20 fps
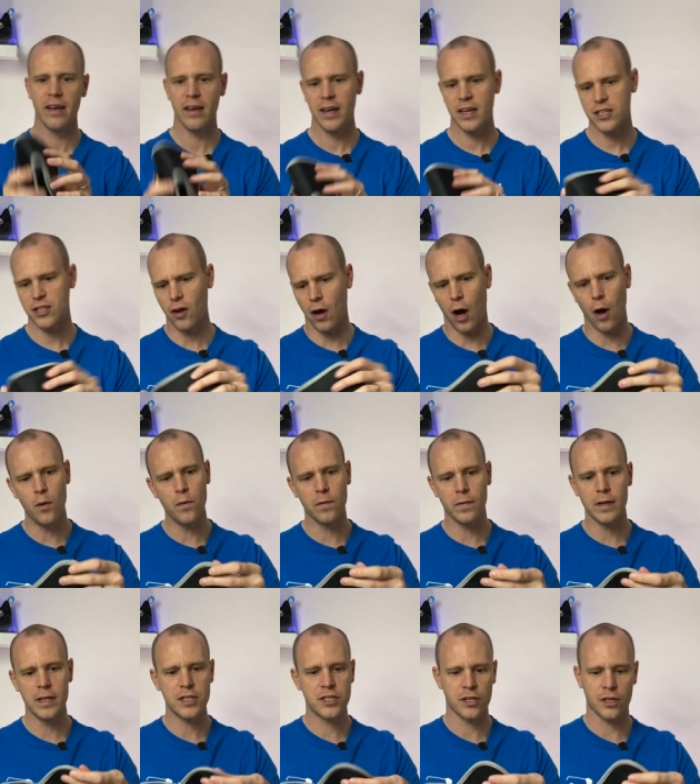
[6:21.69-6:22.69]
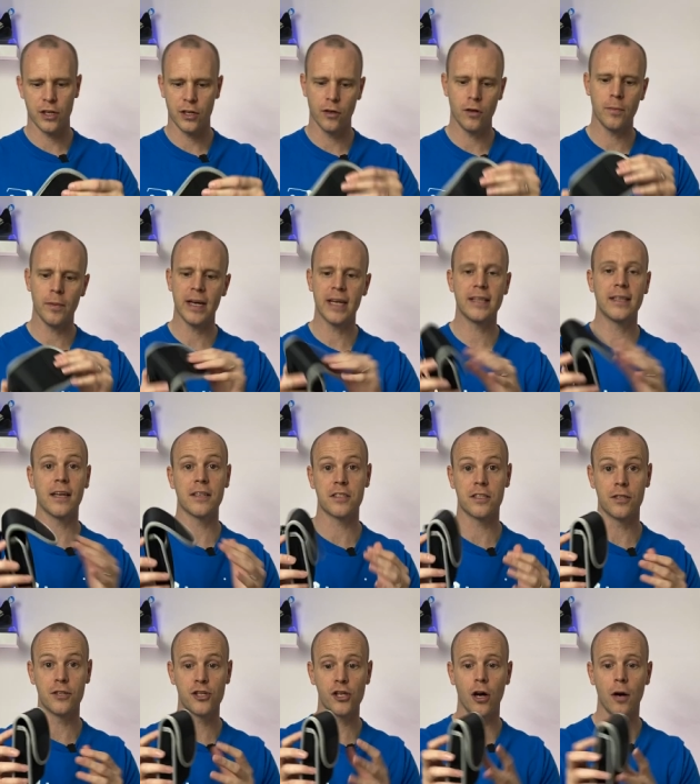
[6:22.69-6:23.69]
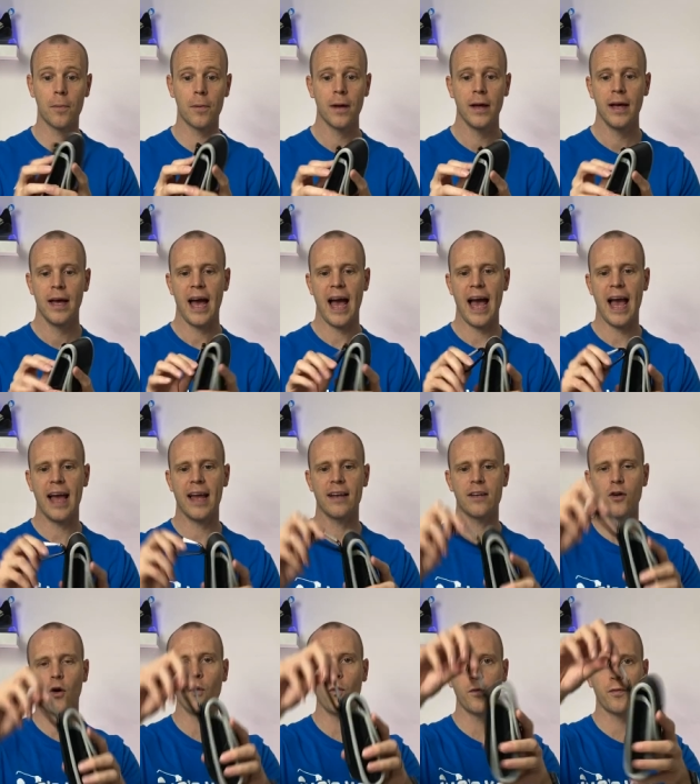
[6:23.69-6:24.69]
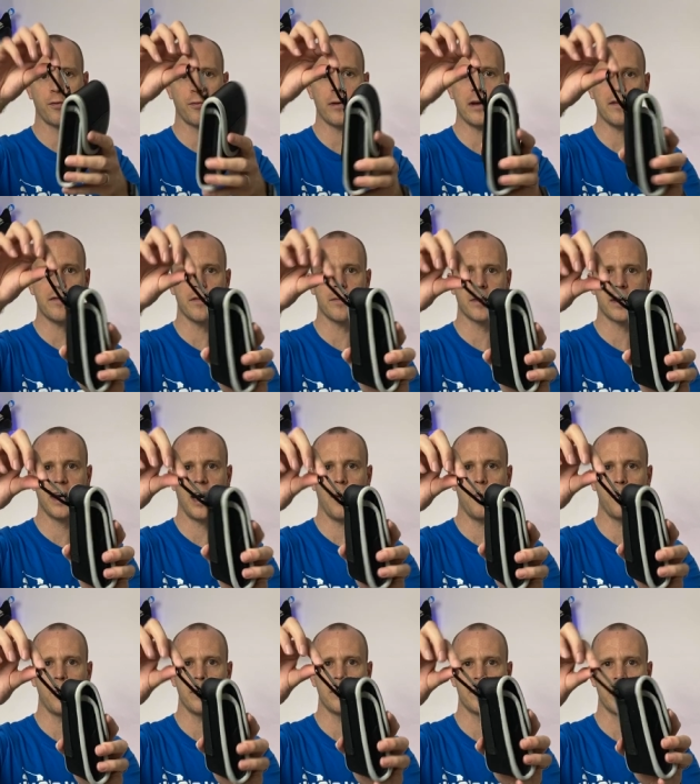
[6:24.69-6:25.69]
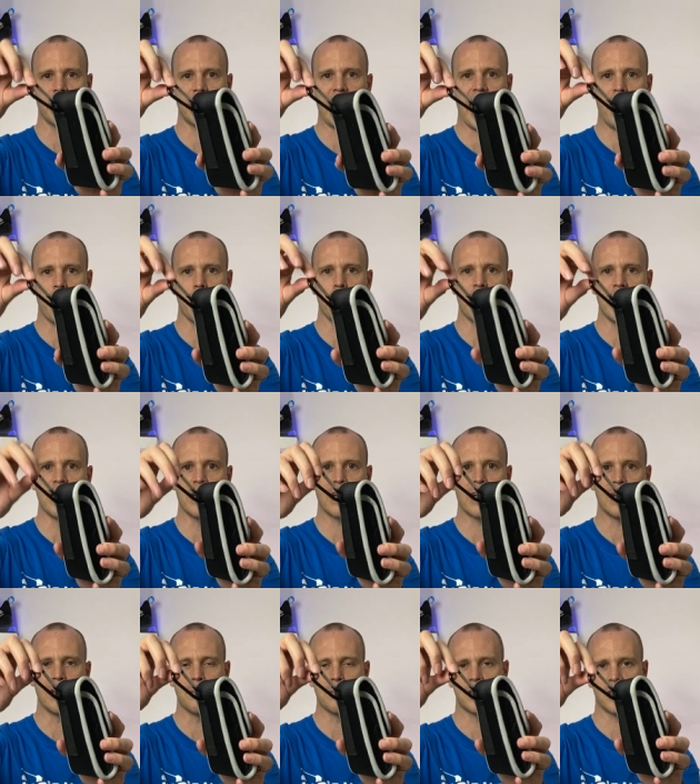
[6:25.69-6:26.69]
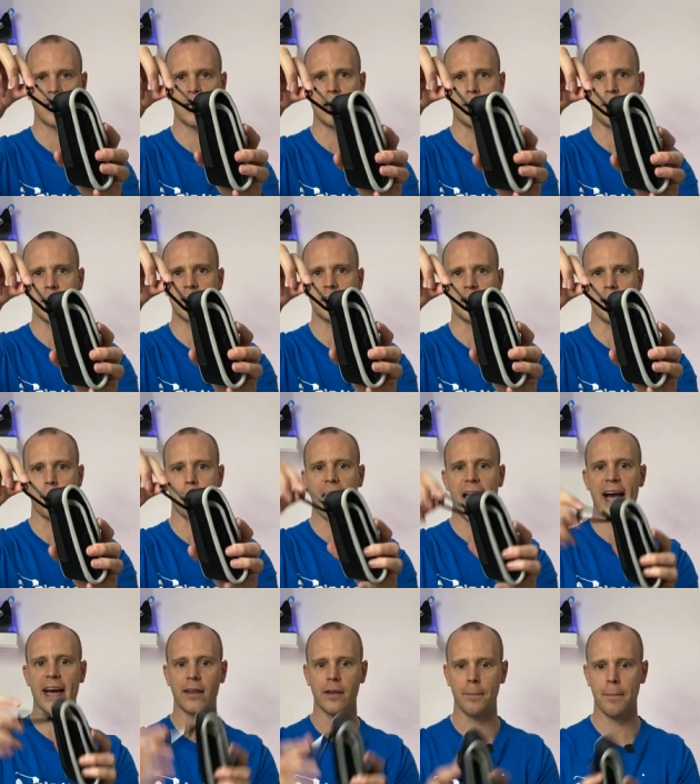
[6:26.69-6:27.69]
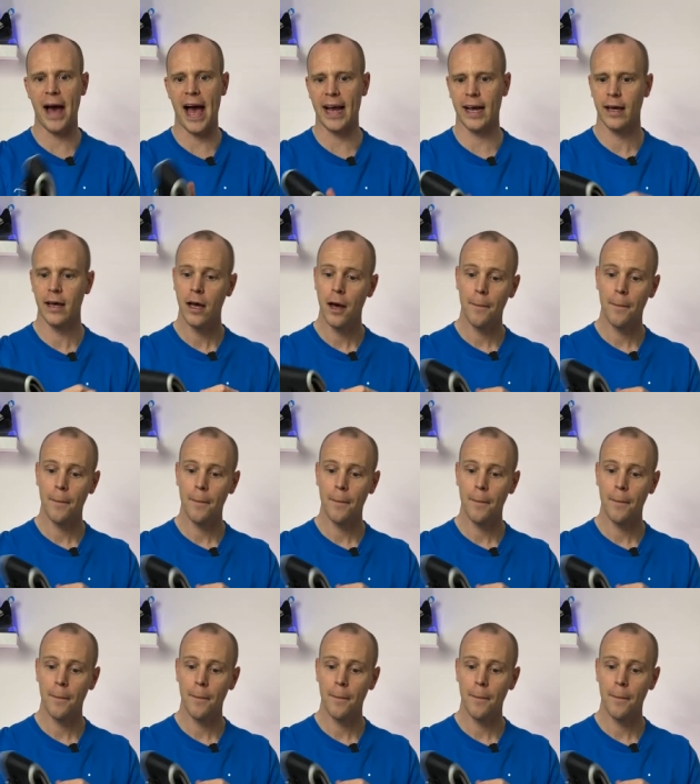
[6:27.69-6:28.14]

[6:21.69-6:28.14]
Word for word: It's not overly secure, but it does the job. And all three of them come with the carabiner clip to clip it to your bag at the back.